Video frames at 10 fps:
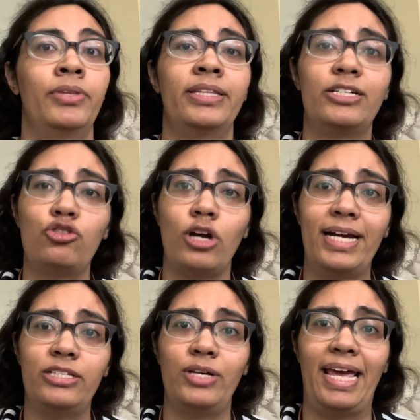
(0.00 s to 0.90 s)
They're trying
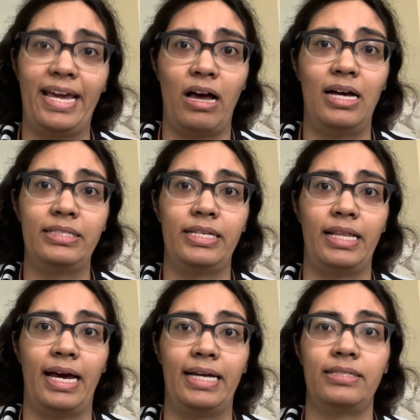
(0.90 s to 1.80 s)
to hang on to
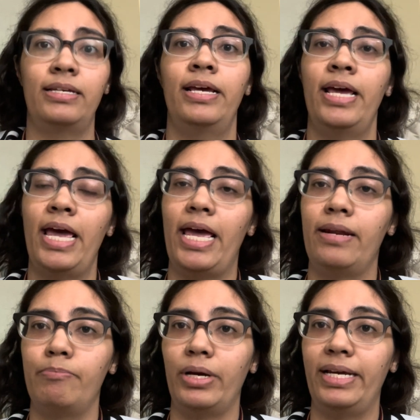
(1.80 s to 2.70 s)
that and
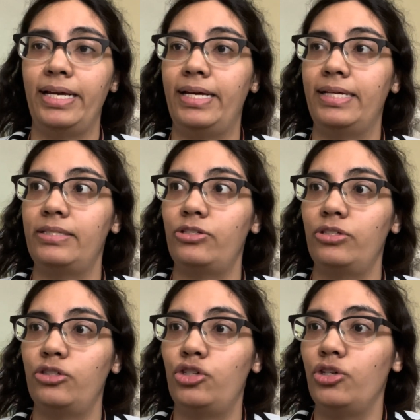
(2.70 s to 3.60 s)
bring it
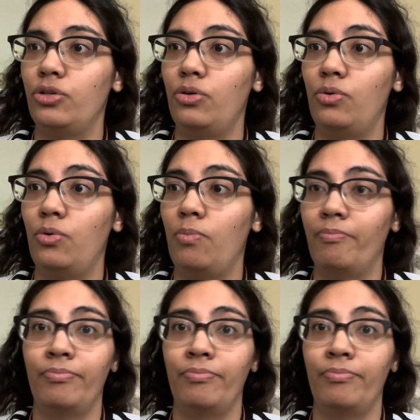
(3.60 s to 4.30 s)
to,